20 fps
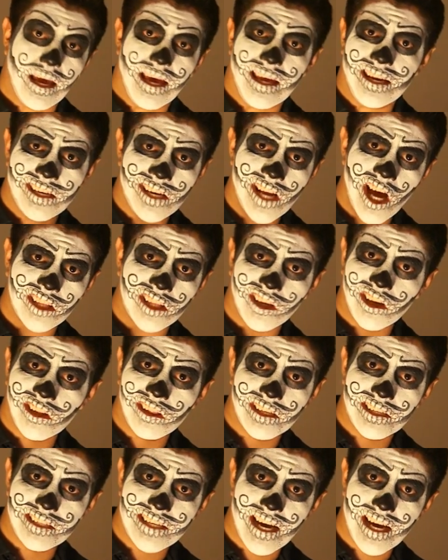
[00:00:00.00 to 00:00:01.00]
And not
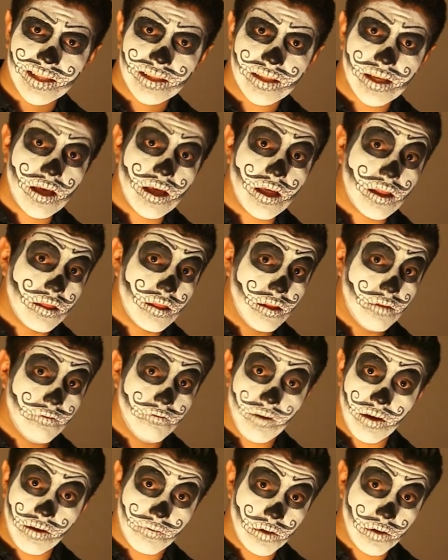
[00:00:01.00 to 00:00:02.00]
only that, the
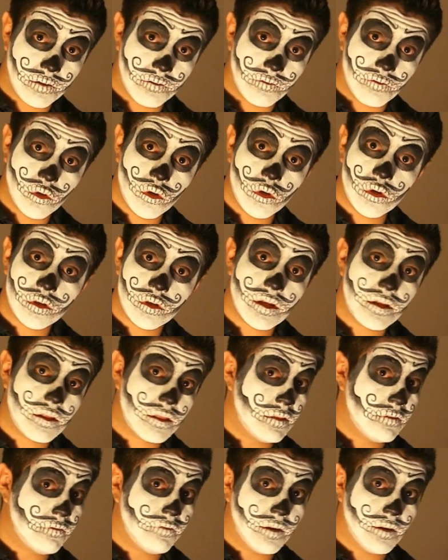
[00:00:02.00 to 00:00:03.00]
favorite food,
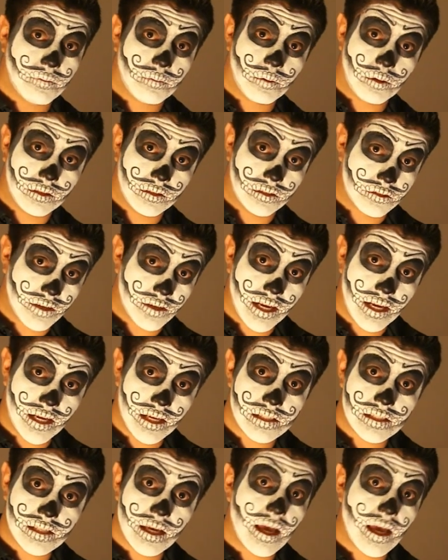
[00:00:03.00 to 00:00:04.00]
the favorite
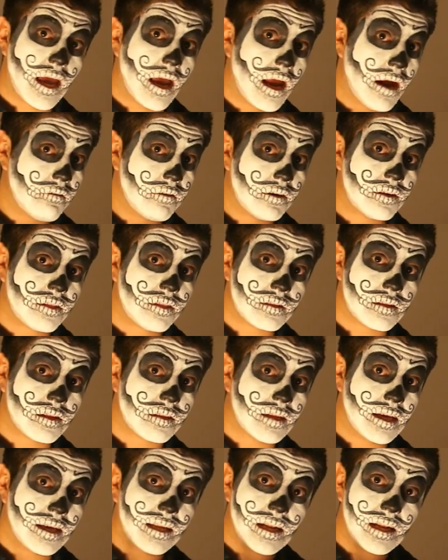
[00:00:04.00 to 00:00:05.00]
drinks, everything
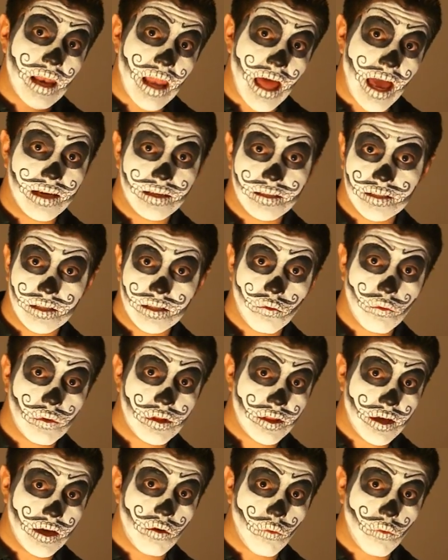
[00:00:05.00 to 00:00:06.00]
that they liked
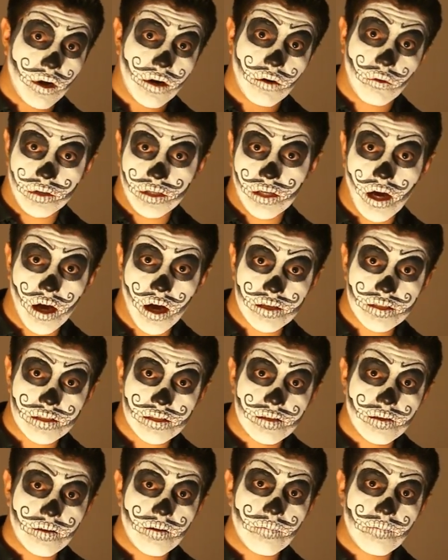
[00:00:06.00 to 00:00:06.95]
when they were with us.